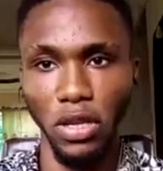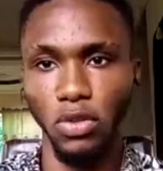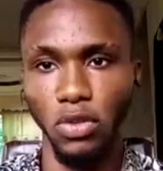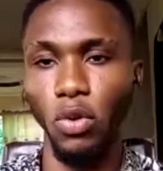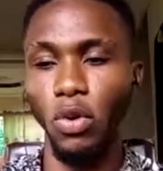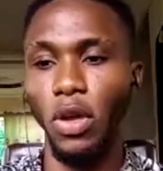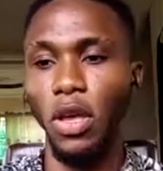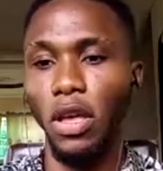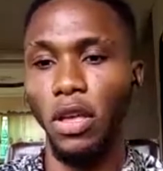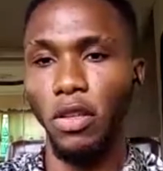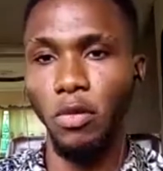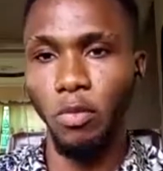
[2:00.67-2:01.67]
So
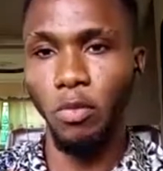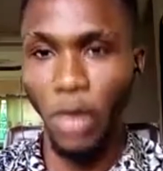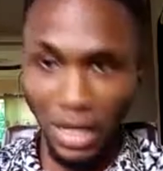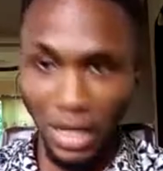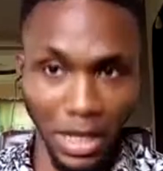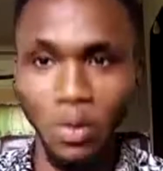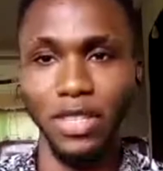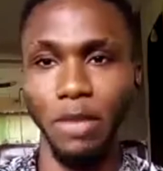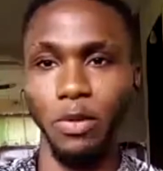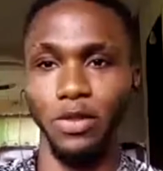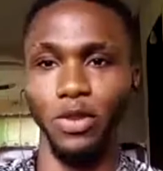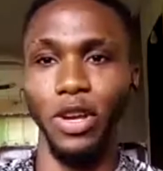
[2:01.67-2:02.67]
my name is,
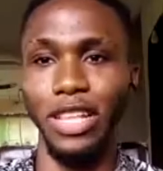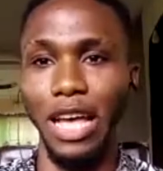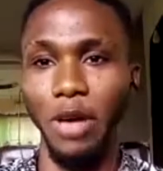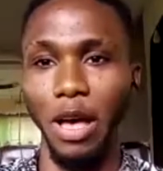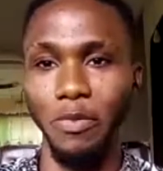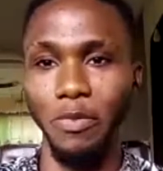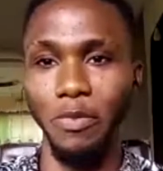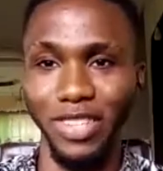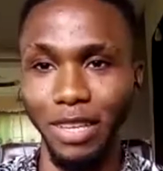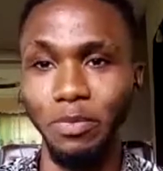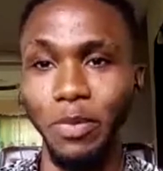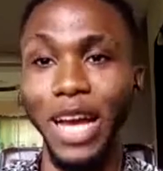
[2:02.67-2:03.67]
sorry that I've
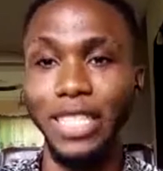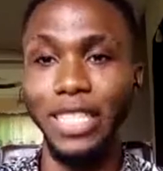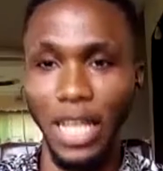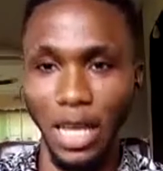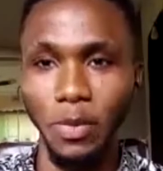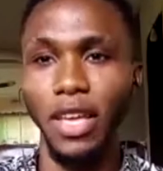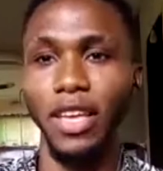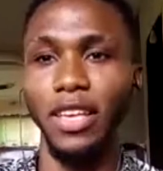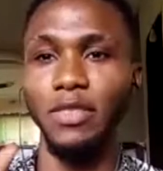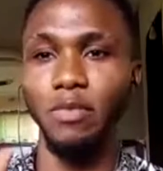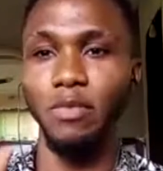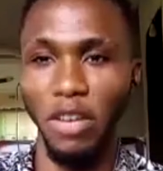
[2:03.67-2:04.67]
decided, my name
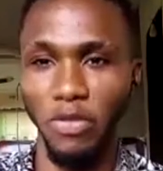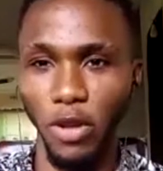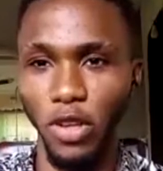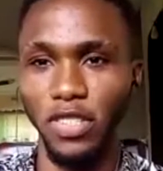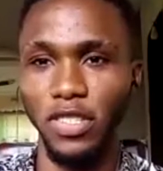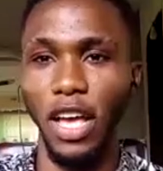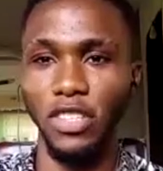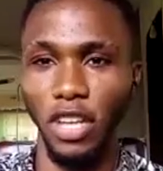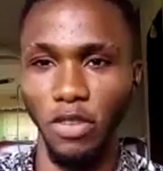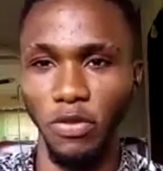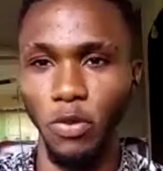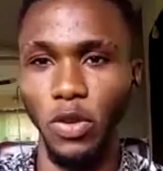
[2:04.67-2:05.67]
is Marvelous
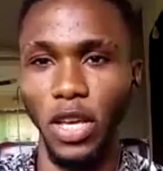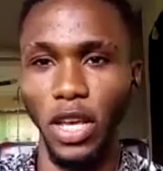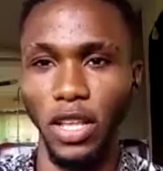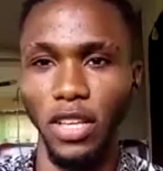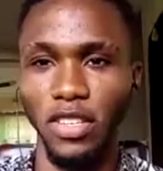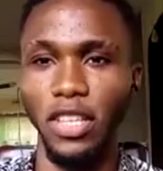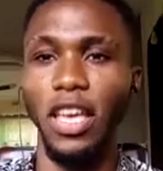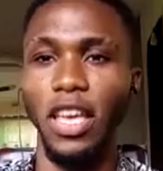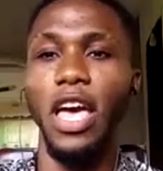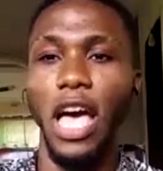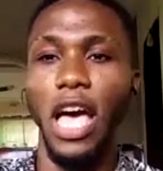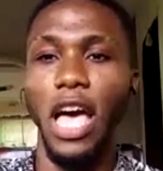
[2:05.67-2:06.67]
Achaf Kelechi.
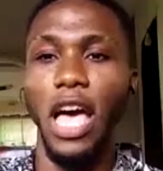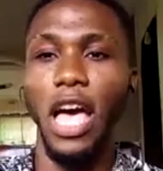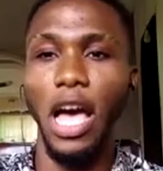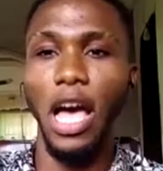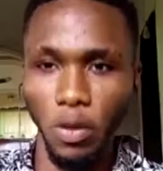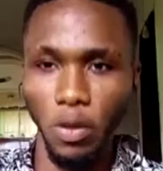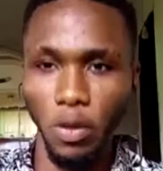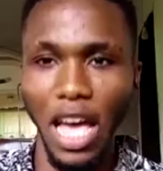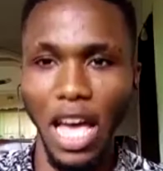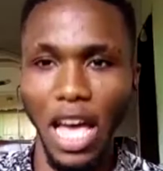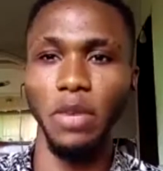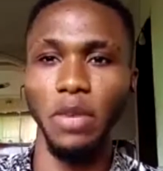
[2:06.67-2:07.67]
And with me, I have
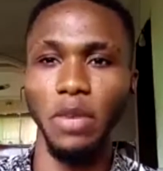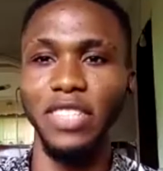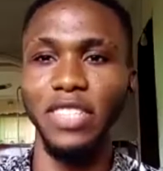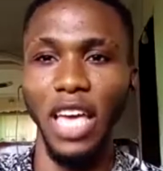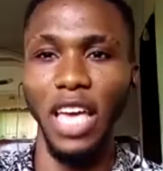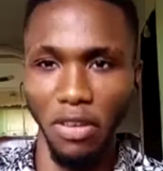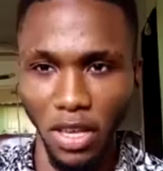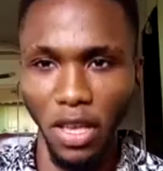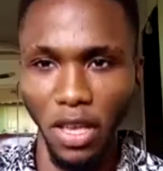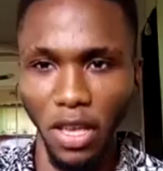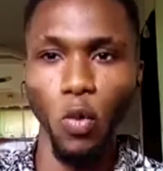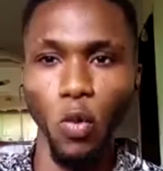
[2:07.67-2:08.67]
Chimereze Henry,
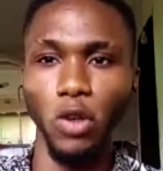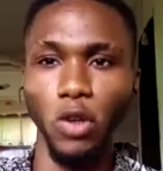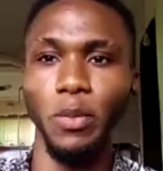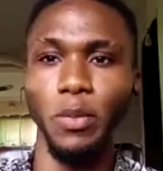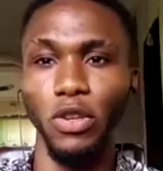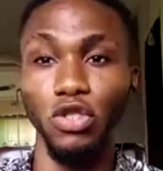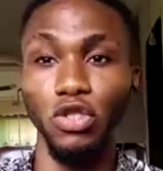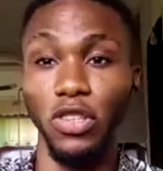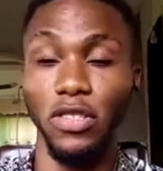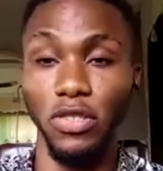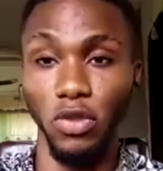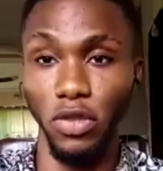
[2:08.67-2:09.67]
who will also be doing
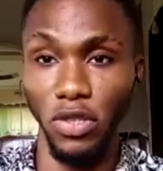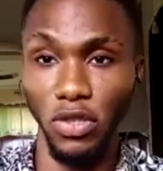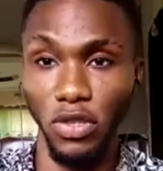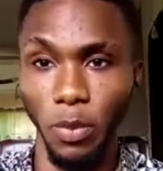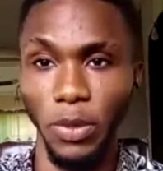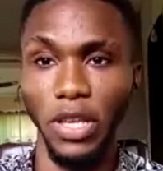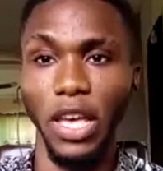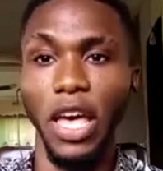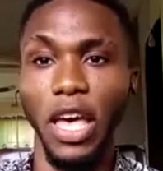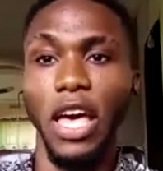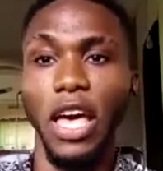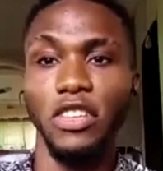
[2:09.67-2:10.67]
justice to this topic.
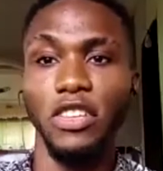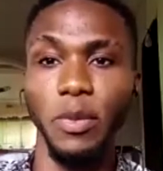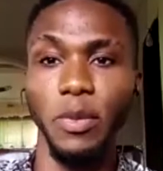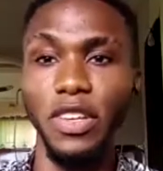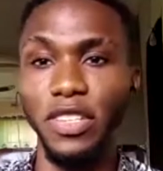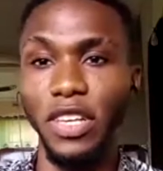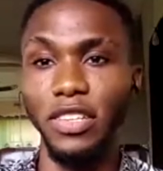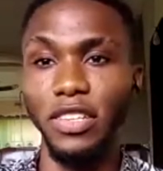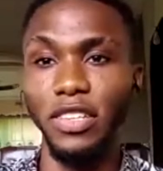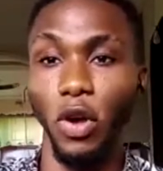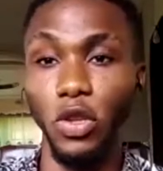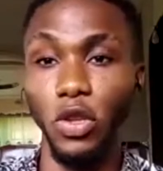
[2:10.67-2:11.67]
Chimereze is
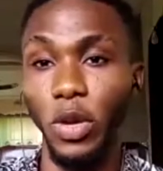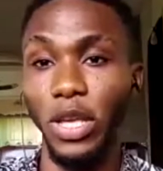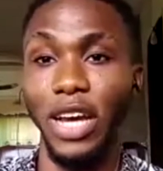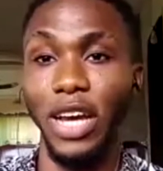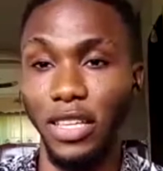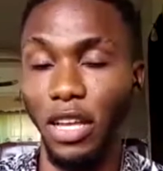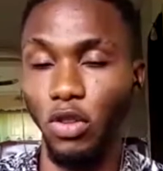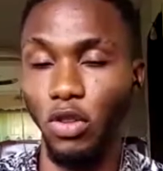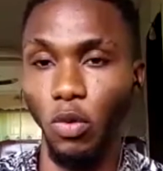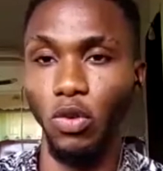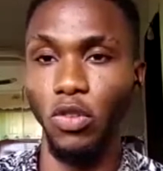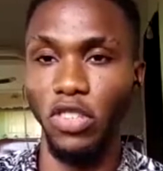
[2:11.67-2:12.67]
all the way in Canada,
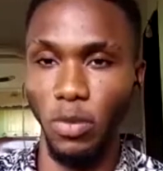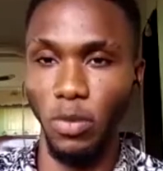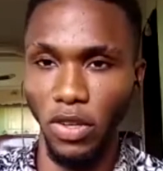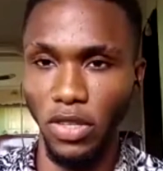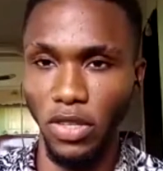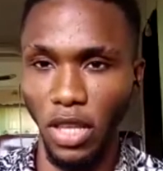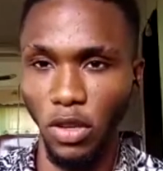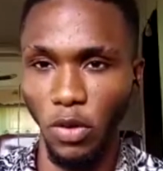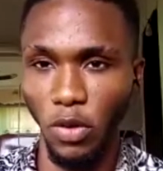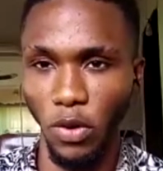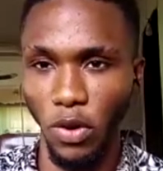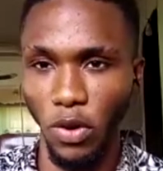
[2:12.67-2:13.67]
Toronto. Chimereze, thank you
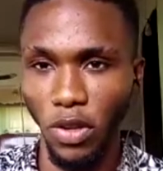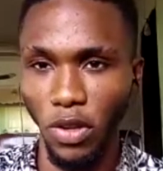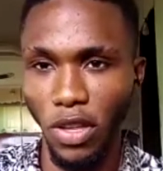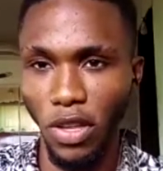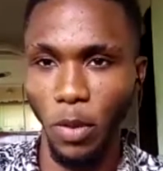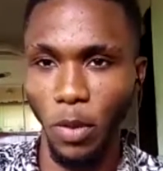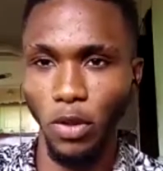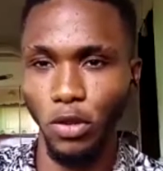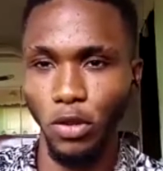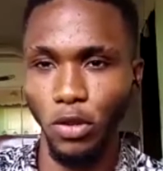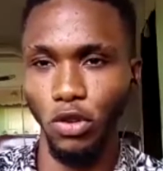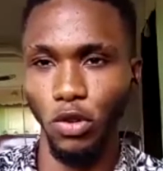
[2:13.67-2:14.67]
for coming on the
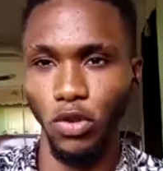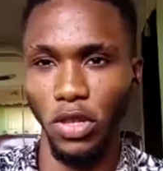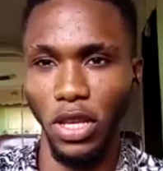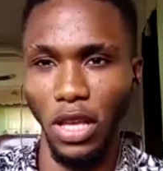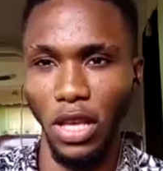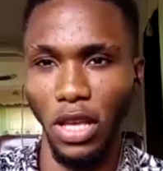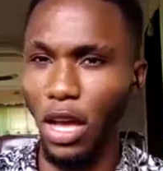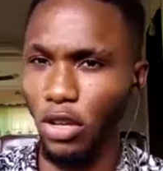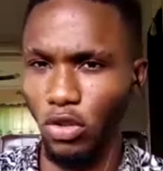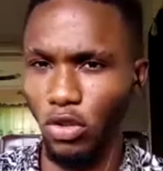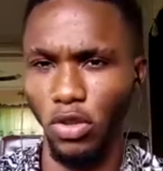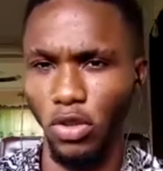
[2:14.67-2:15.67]
show today. How are you
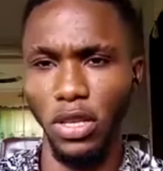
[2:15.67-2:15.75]
today?